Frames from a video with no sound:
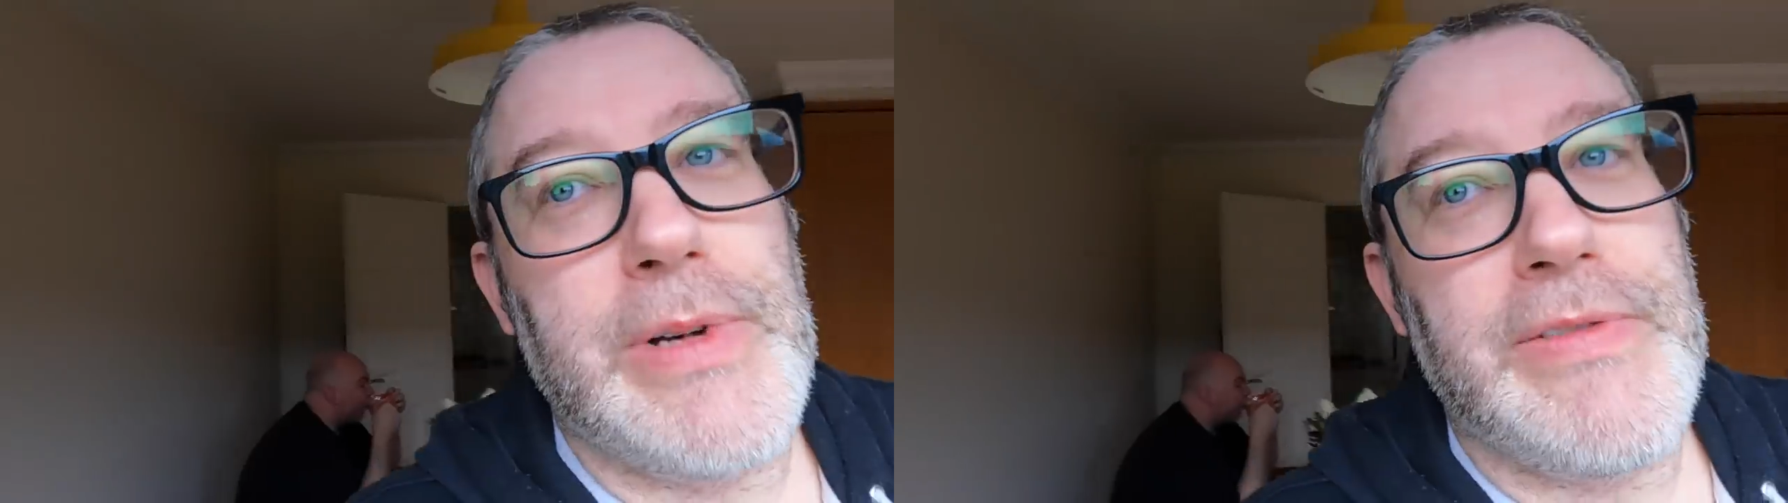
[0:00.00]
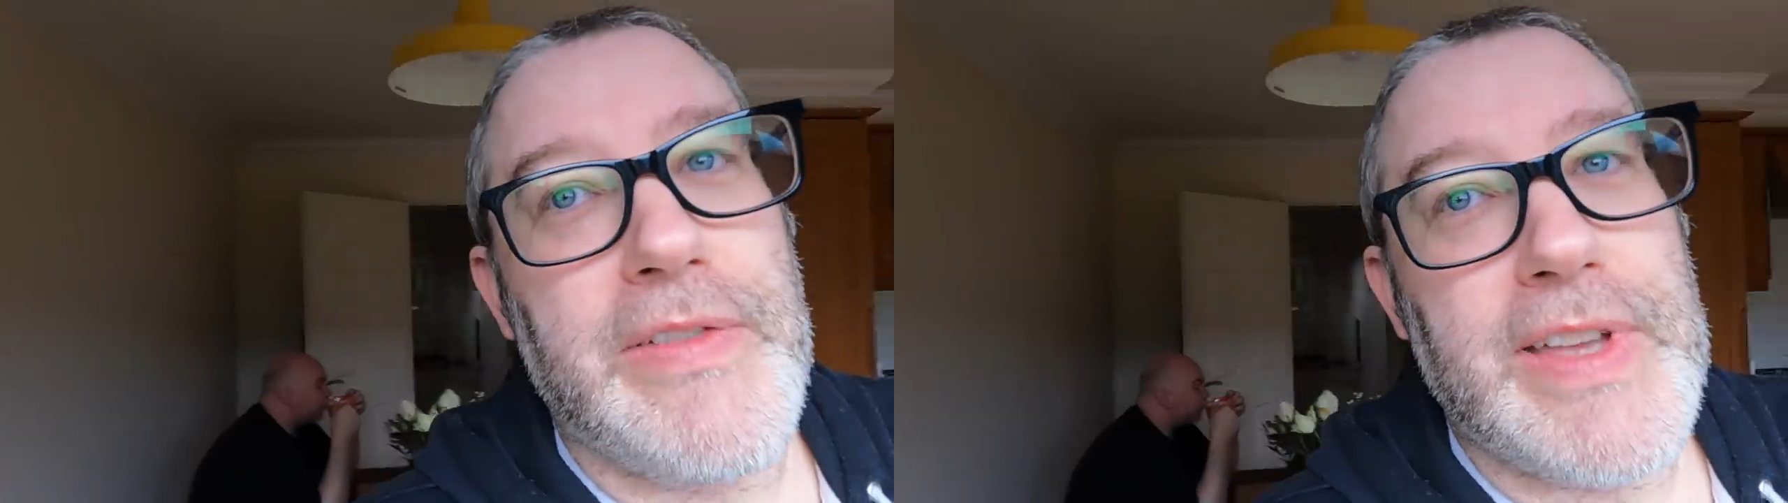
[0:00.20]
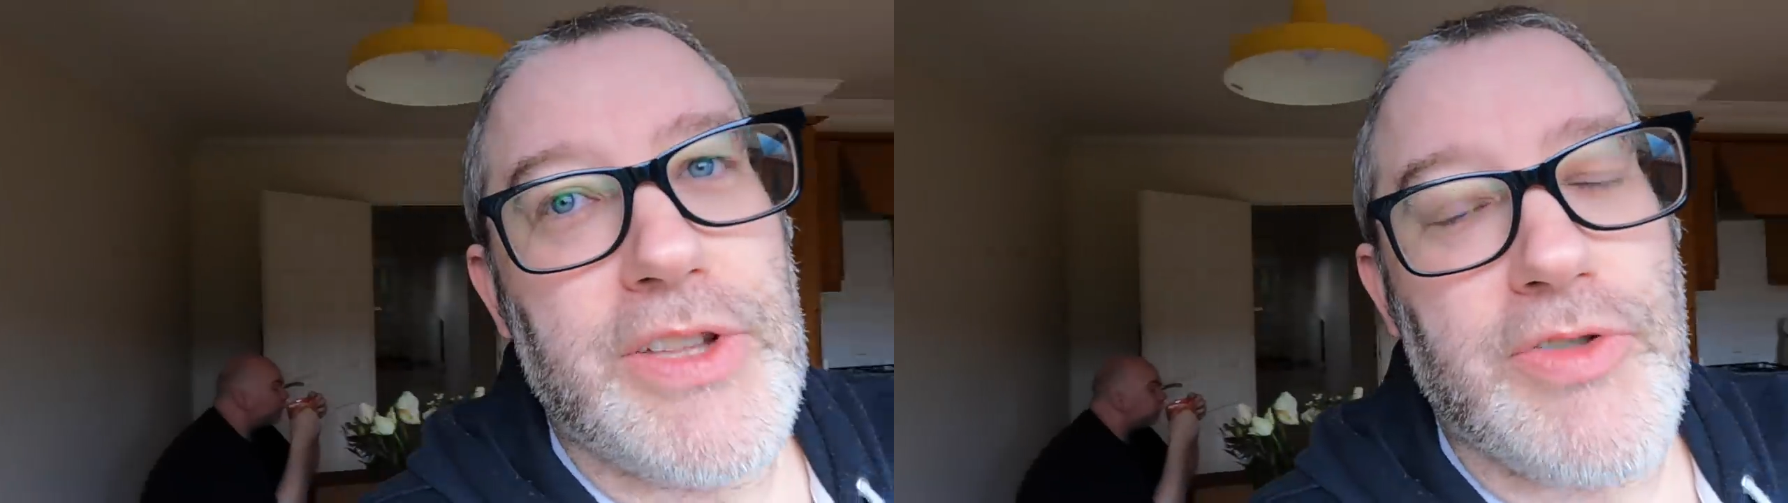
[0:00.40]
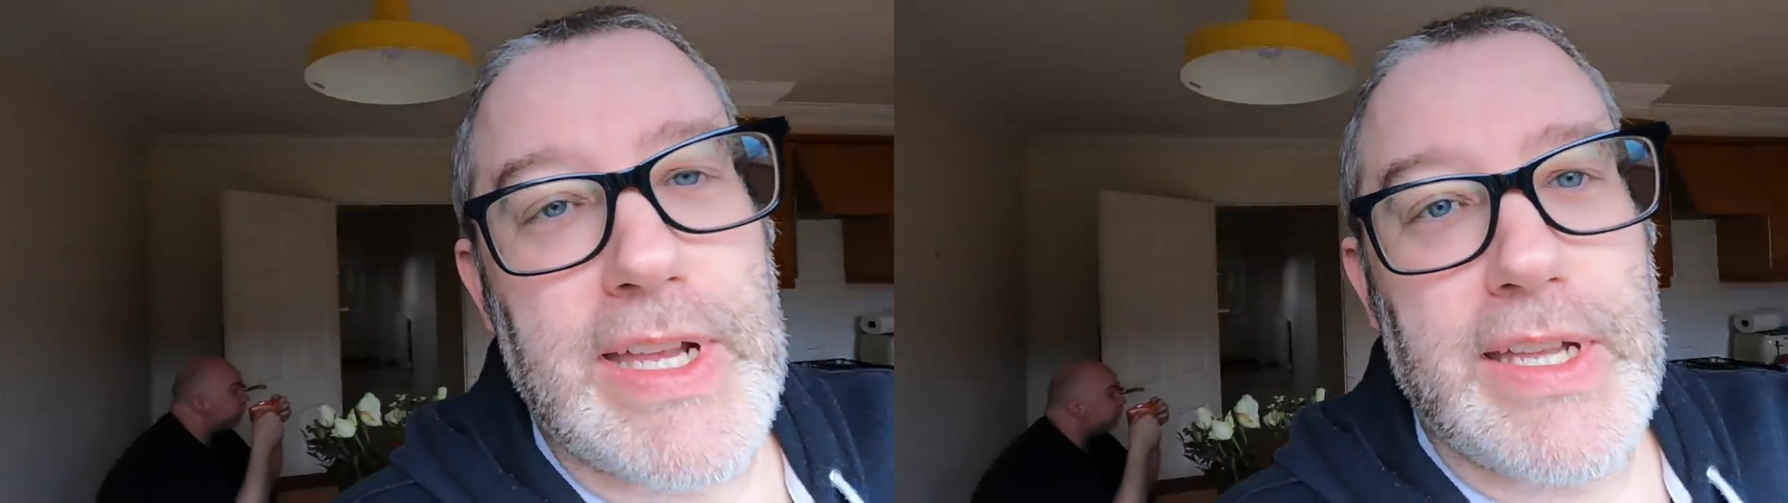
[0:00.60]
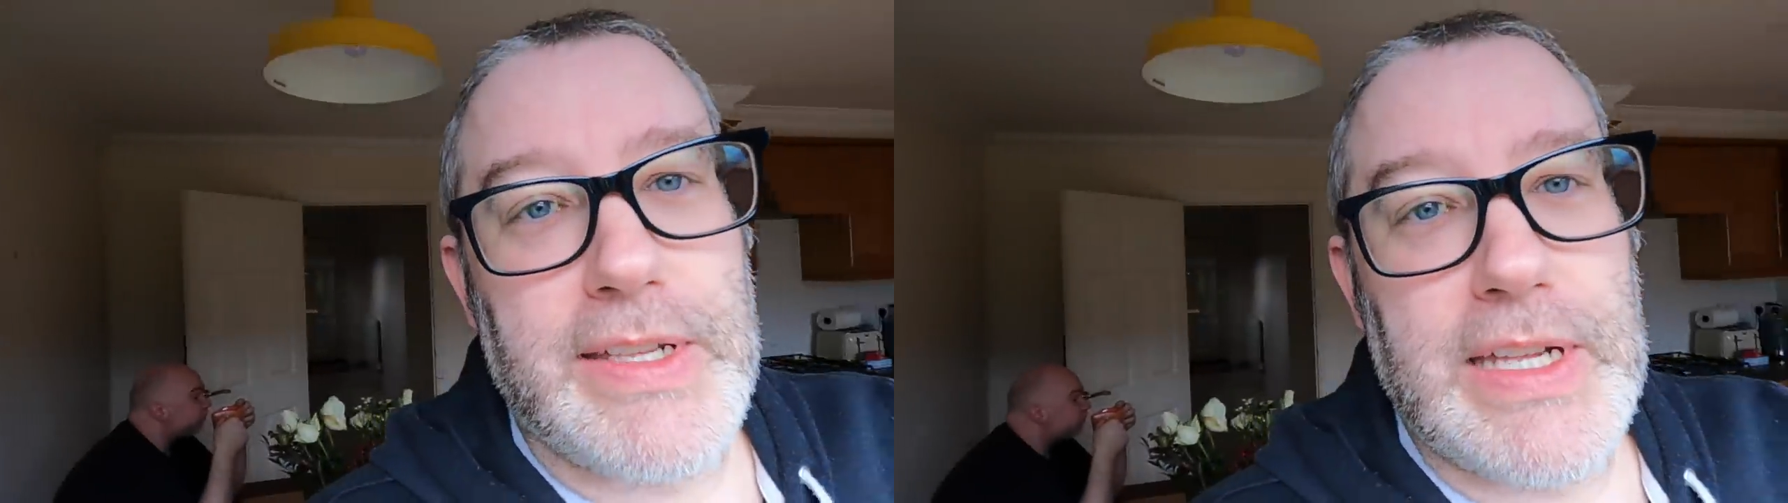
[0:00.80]
We're both having a
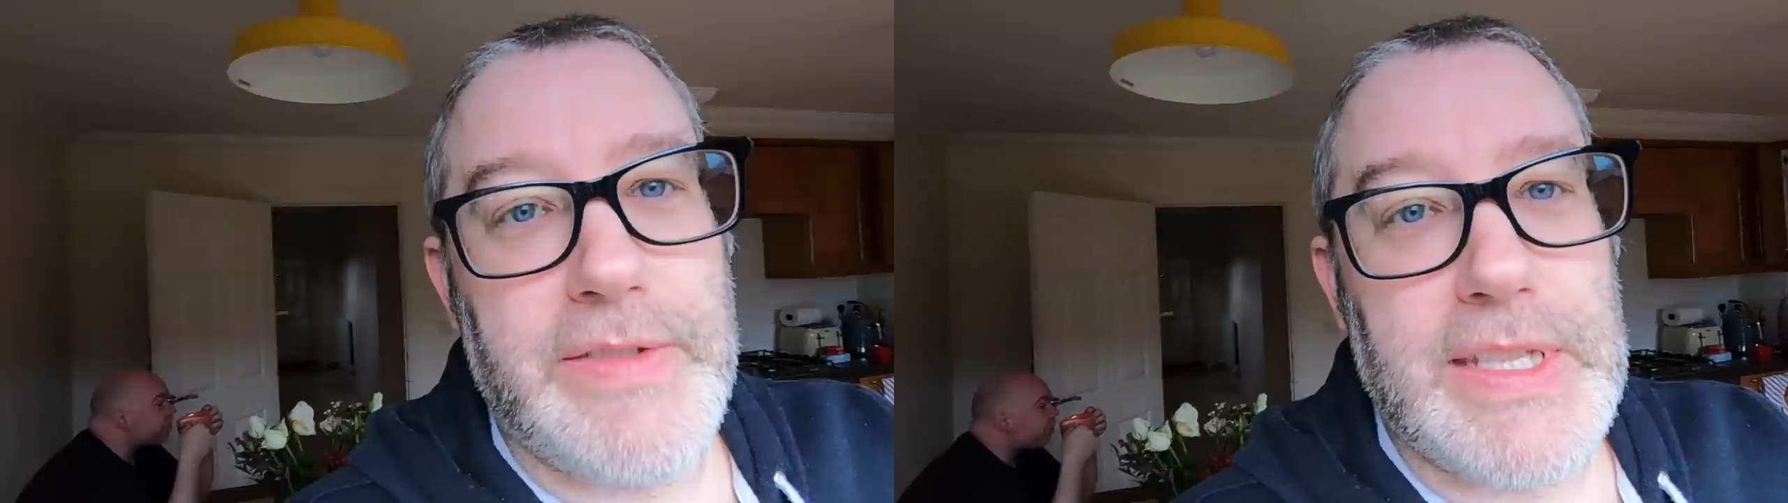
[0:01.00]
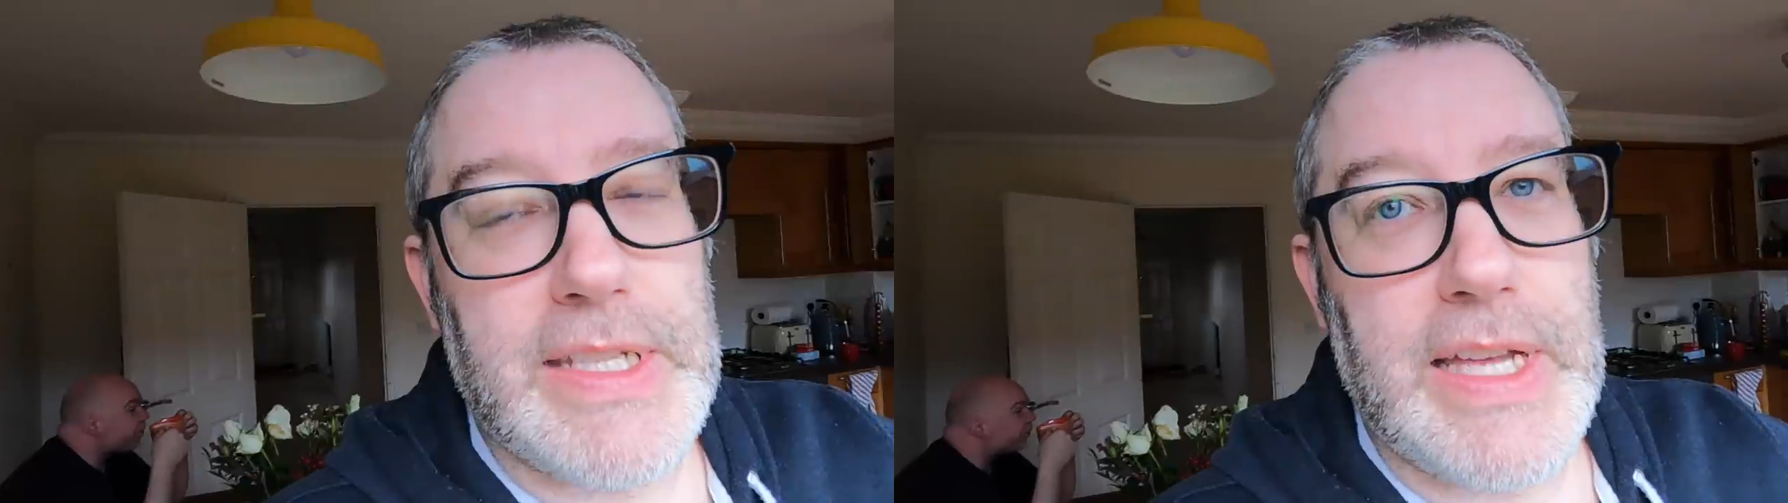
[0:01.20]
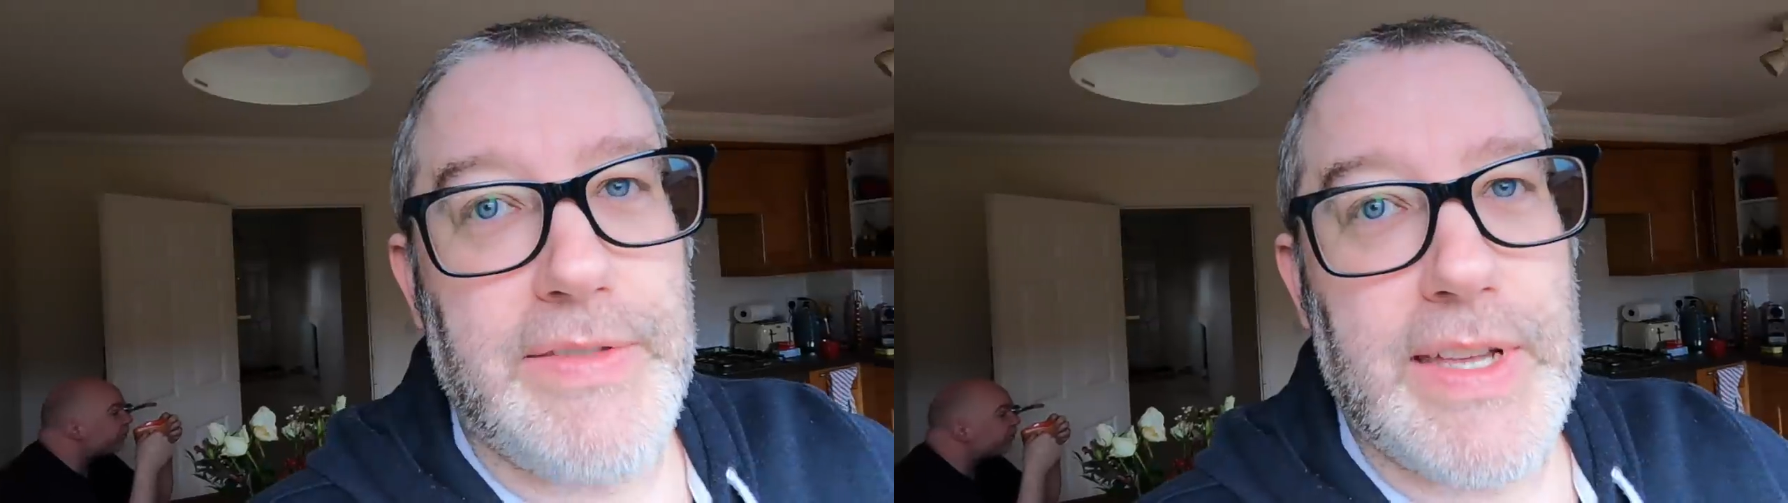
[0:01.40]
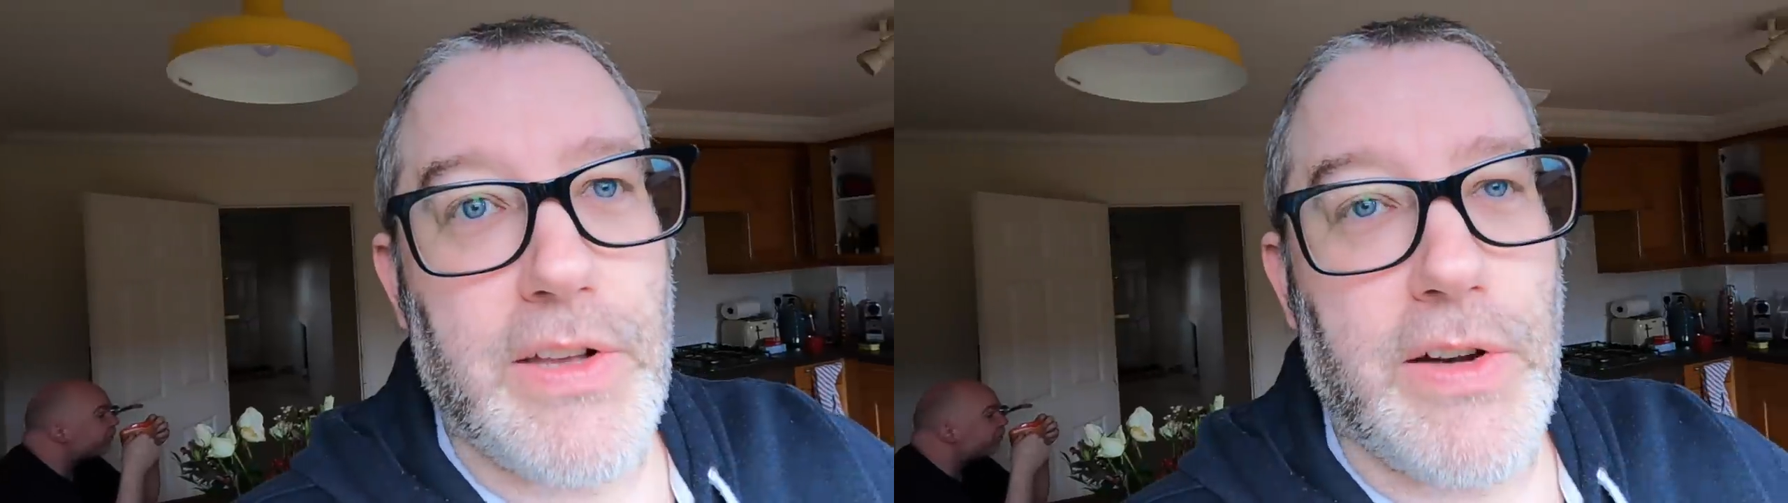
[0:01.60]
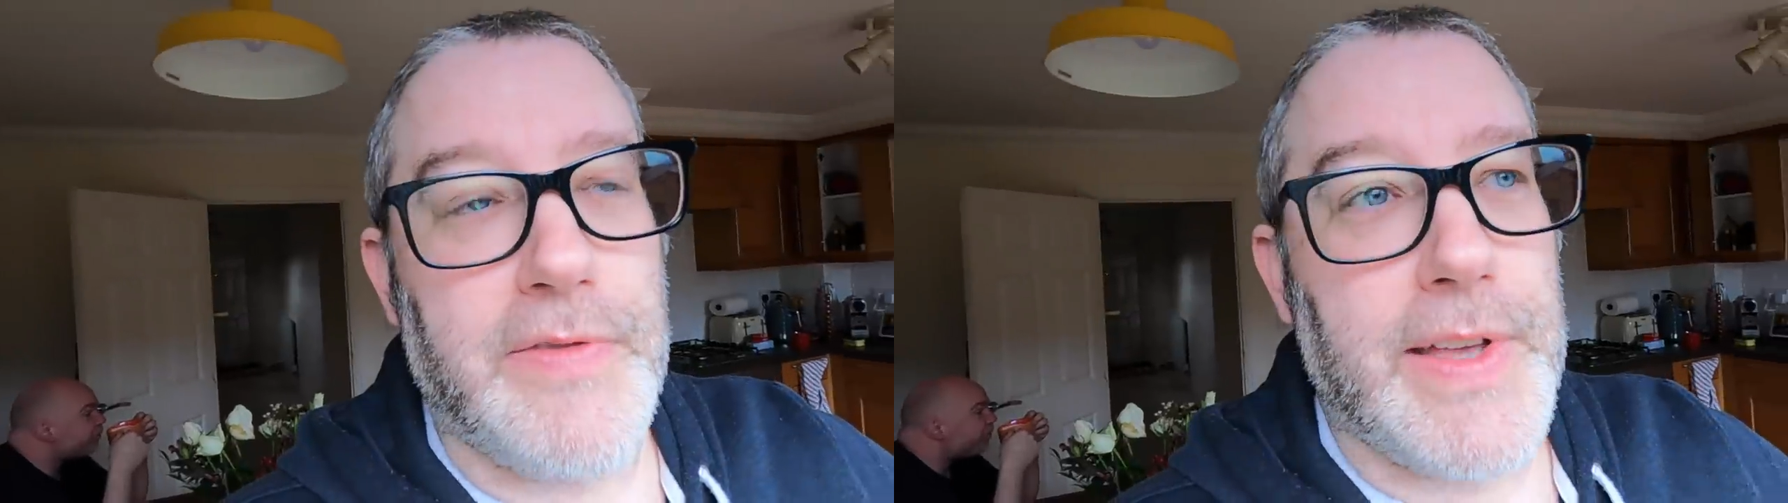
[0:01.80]
drink. David's having
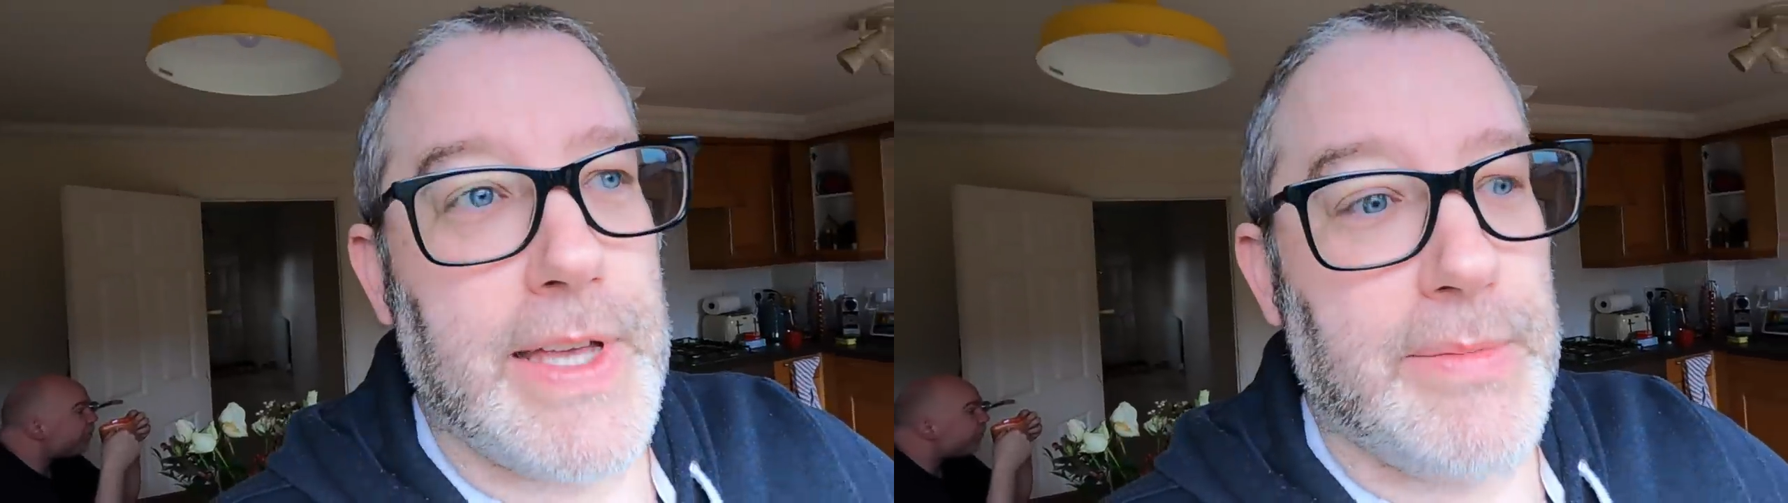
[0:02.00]
coffee.